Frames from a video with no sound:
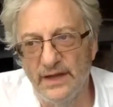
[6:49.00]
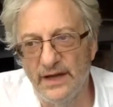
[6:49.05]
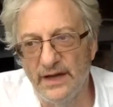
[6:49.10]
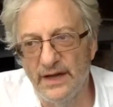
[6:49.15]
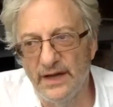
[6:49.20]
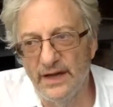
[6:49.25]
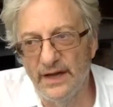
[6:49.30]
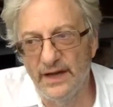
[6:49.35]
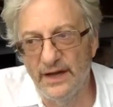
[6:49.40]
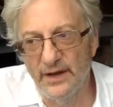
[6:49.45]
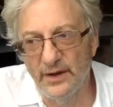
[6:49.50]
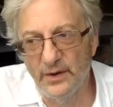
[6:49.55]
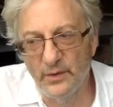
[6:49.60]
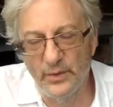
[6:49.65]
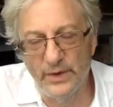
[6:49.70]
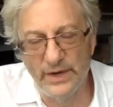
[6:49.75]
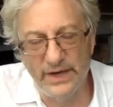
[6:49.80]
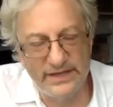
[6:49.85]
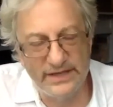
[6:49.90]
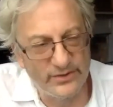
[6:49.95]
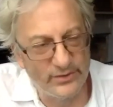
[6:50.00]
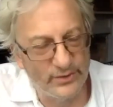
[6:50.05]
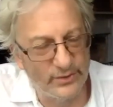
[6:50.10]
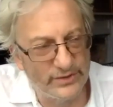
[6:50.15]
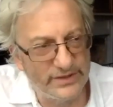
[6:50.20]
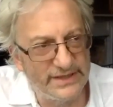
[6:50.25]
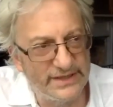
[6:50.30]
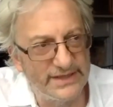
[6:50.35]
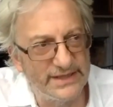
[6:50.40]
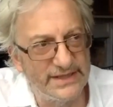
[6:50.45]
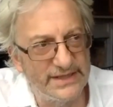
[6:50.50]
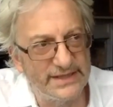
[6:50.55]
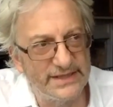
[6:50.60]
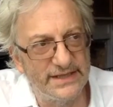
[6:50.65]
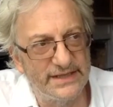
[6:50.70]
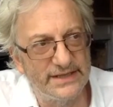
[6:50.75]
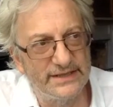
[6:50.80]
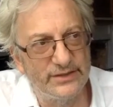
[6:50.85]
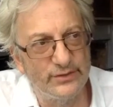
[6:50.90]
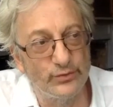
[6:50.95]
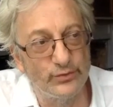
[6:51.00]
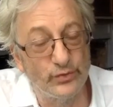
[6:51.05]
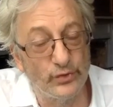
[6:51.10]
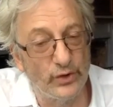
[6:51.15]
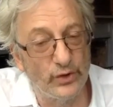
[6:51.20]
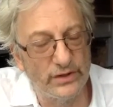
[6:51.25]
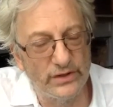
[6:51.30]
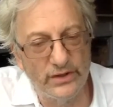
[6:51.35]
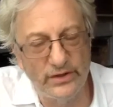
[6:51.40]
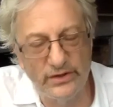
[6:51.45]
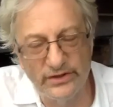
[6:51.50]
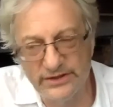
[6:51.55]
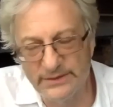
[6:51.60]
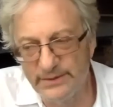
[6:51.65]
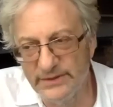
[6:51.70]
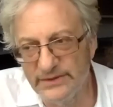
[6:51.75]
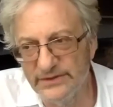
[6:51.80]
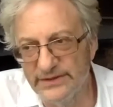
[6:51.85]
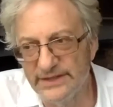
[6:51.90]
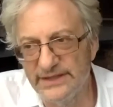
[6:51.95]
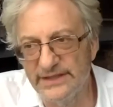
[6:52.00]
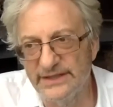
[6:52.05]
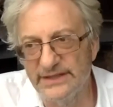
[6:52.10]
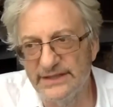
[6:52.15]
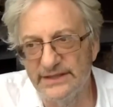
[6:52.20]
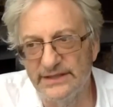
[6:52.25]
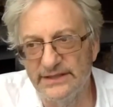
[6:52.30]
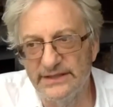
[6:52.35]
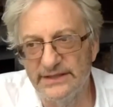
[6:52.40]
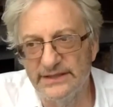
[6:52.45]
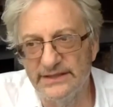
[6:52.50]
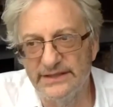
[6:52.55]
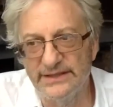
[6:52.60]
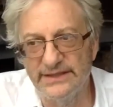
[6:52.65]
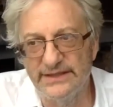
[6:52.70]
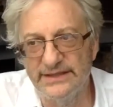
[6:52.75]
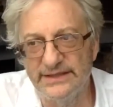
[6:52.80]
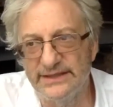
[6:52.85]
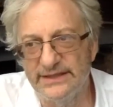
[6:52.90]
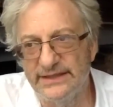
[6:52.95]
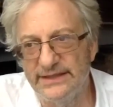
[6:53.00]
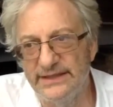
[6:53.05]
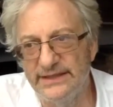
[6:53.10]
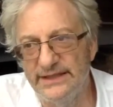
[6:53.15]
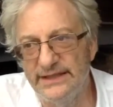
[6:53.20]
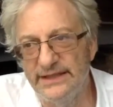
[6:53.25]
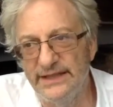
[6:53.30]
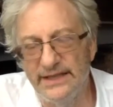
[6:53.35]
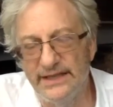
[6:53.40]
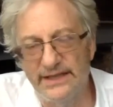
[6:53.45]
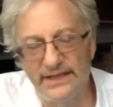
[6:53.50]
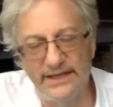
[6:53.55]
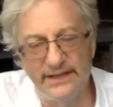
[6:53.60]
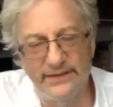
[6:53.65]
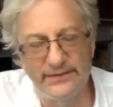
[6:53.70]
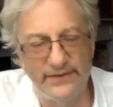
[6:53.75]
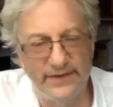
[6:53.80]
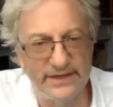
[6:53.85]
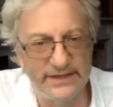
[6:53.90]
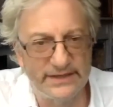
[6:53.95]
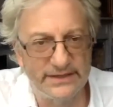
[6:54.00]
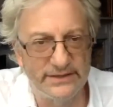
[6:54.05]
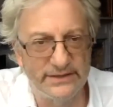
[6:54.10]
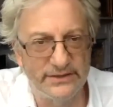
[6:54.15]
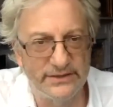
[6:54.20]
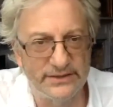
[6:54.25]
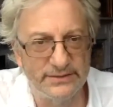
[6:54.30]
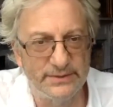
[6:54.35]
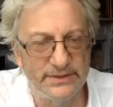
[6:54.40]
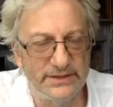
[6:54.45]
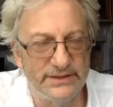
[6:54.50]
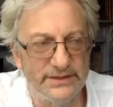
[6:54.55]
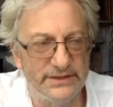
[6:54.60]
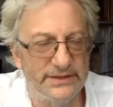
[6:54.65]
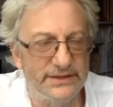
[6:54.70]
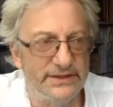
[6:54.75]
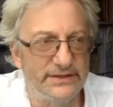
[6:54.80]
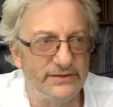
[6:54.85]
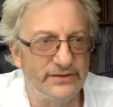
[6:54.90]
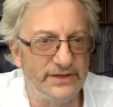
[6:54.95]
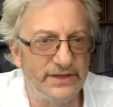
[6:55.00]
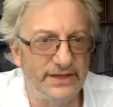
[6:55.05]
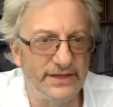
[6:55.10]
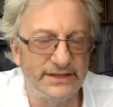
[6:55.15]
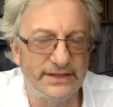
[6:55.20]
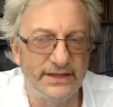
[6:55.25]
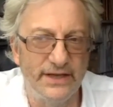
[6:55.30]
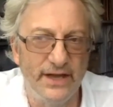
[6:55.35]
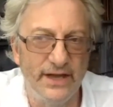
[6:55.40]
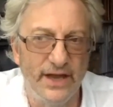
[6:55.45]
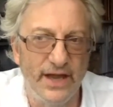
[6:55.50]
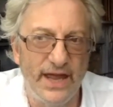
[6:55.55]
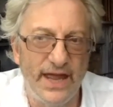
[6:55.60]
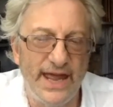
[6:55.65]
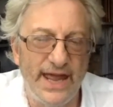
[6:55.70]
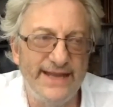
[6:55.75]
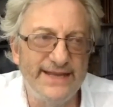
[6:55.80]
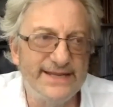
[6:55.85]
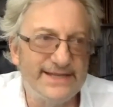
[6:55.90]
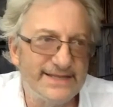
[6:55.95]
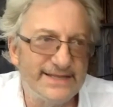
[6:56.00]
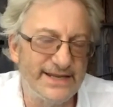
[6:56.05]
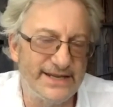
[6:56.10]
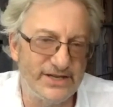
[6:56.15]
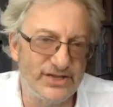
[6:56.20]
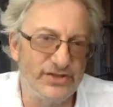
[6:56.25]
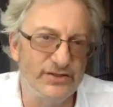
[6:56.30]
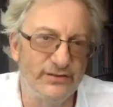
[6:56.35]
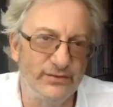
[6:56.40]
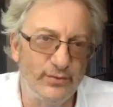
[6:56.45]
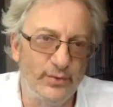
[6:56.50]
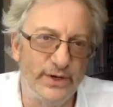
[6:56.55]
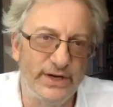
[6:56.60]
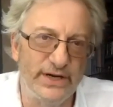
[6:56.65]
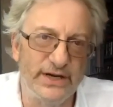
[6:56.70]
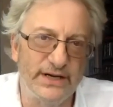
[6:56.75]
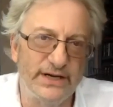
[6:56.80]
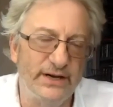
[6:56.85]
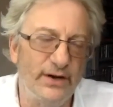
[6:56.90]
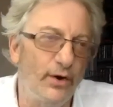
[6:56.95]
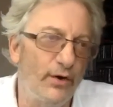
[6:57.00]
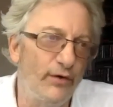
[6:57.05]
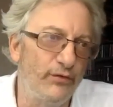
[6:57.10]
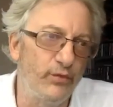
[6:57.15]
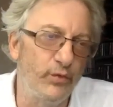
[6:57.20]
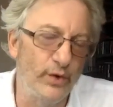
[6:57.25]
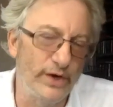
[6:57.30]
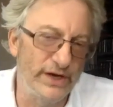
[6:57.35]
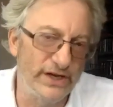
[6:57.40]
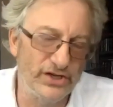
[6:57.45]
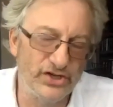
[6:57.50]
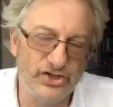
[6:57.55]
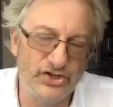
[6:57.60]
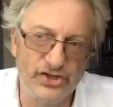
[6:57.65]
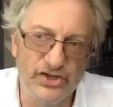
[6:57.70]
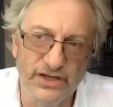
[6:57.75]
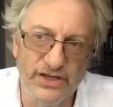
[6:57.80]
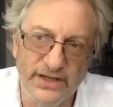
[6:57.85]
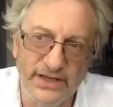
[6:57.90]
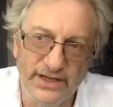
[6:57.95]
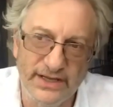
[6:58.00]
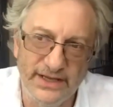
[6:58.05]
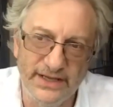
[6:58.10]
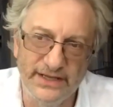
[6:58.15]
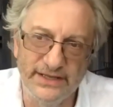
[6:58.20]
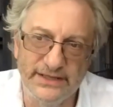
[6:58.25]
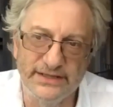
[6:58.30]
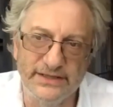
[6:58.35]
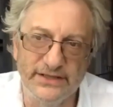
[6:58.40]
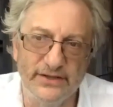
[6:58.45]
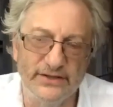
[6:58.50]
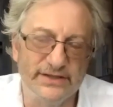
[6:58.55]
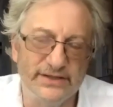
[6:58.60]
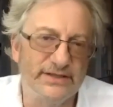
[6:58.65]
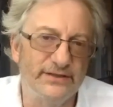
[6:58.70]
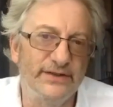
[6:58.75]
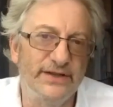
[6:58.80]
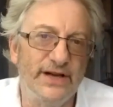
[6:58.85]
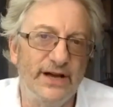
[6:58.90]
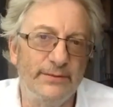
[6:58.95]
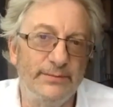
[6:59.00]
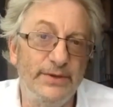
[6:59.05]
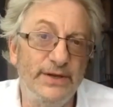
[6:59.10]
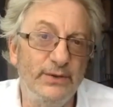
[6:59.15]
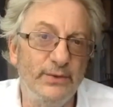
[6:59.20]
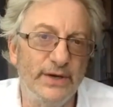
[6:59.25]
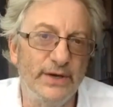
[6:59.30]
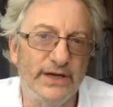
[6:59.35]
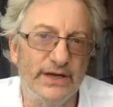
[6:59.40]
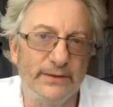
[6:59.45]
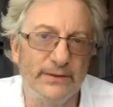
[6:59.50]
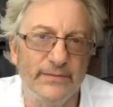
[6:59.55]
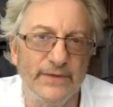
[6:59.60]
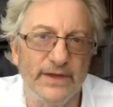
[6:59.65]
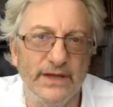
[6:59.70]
We had sources inside the Royal Hospital. This is the King Faisal Hospital in Riyadh, a section of which is known as the VIP wing.